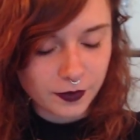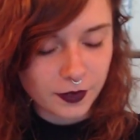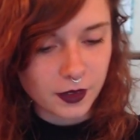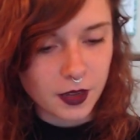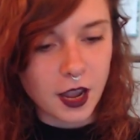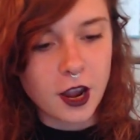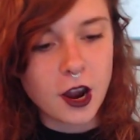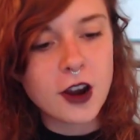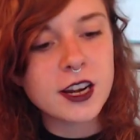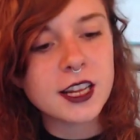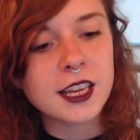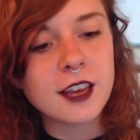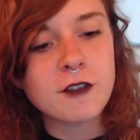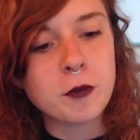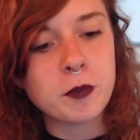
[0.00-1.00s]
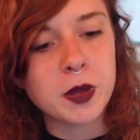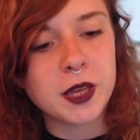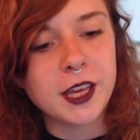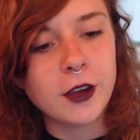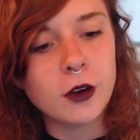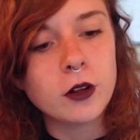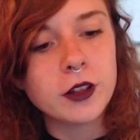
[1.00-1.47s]
I heard it give a
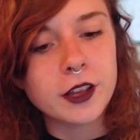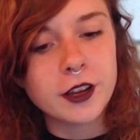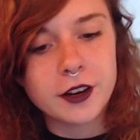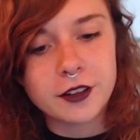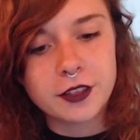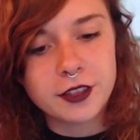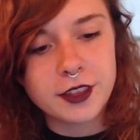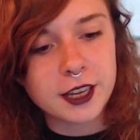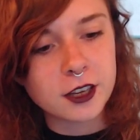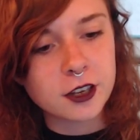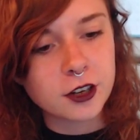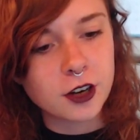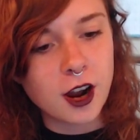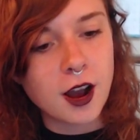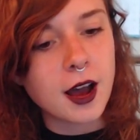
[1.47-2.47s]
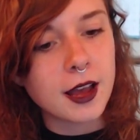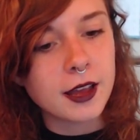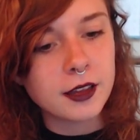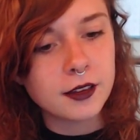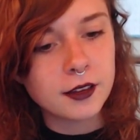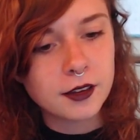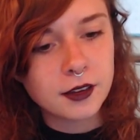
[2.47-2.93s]
peculiar, thick cry,
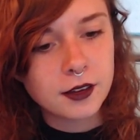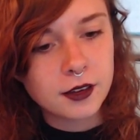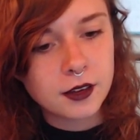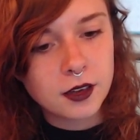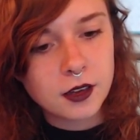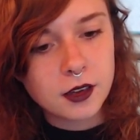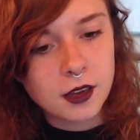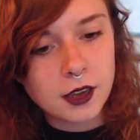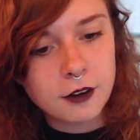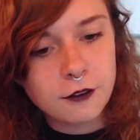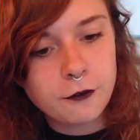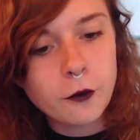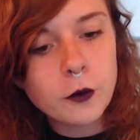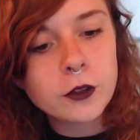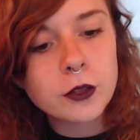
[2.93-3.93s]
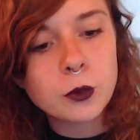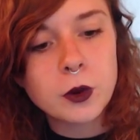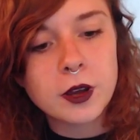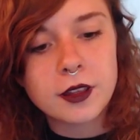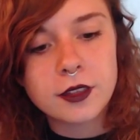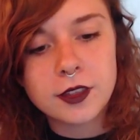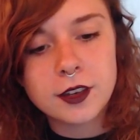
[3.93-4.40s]
and
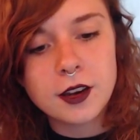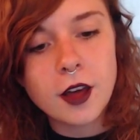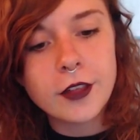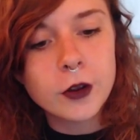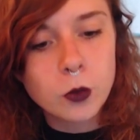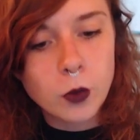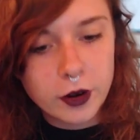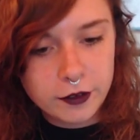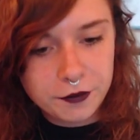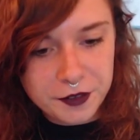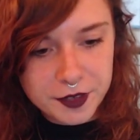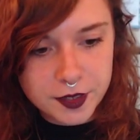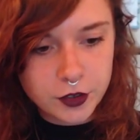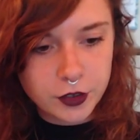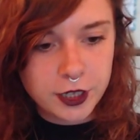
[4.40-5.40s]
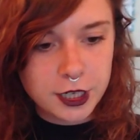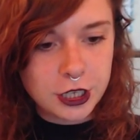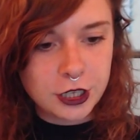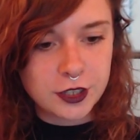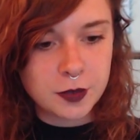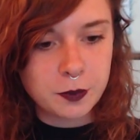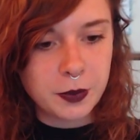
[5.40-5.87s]
forthwith another one of these
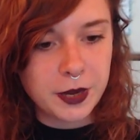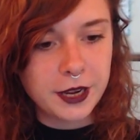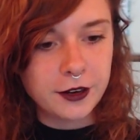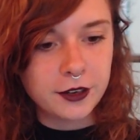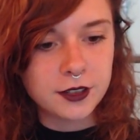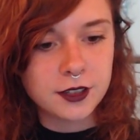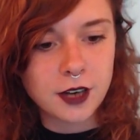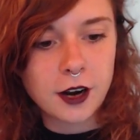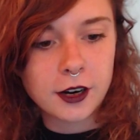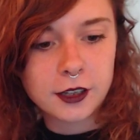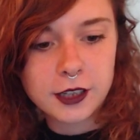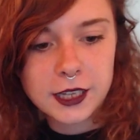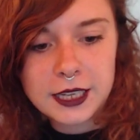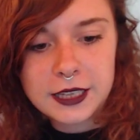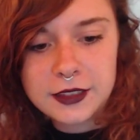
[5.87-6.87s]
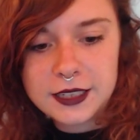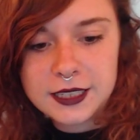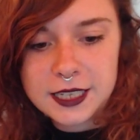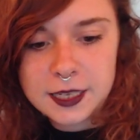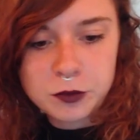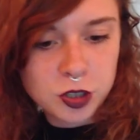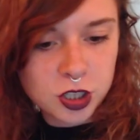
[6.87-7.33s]
creatures appeared darkly in the
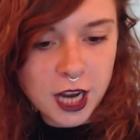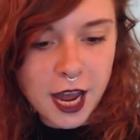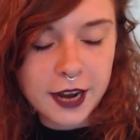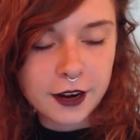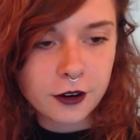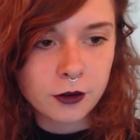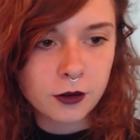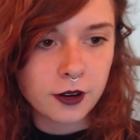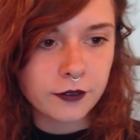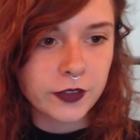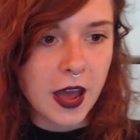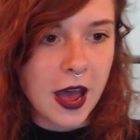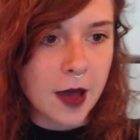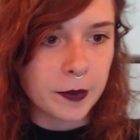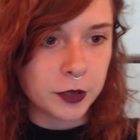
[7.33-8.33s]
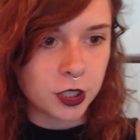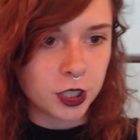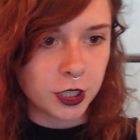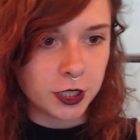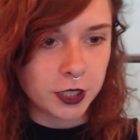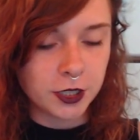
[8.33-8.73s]
deep shadow of the aperture.